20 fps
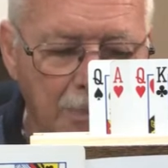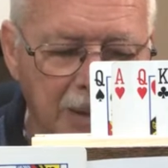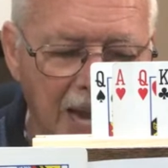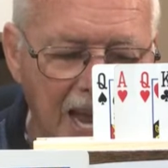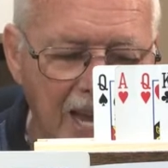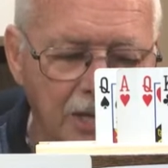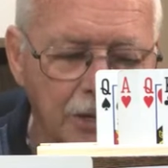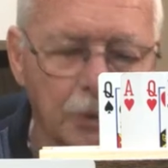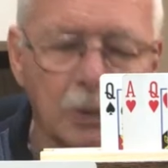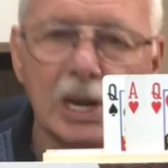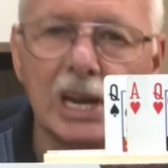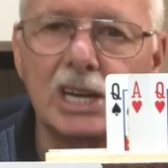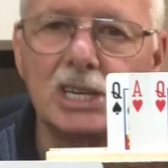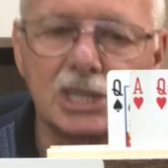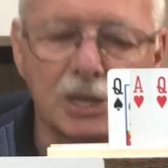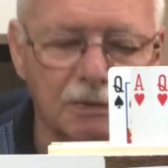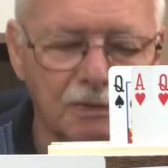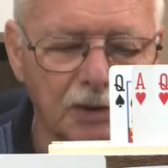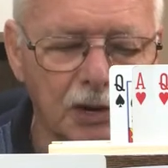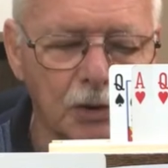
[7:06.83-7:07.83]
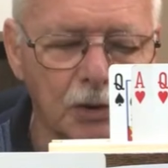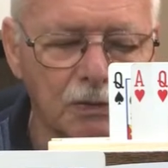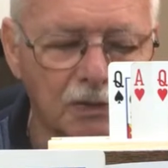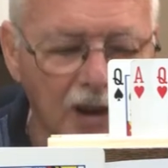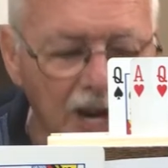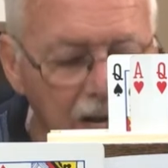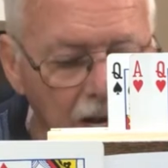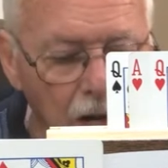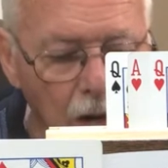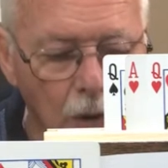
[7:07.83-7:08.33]
plan to release a few
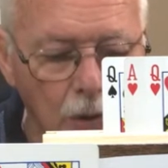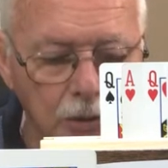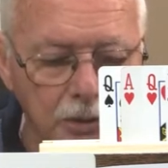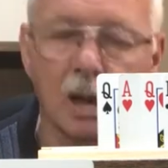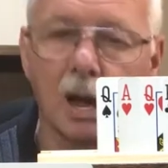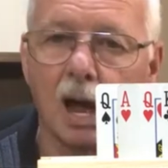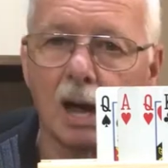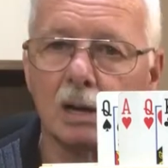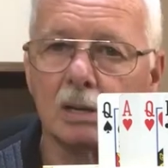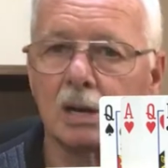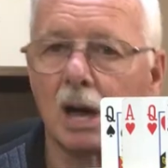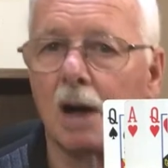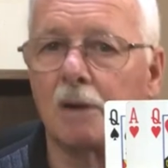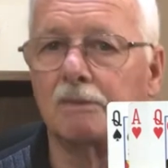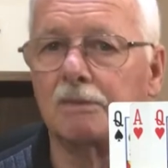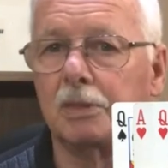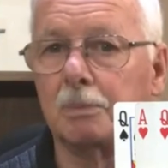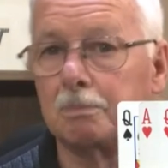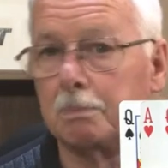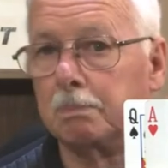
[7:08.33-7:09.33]
videos of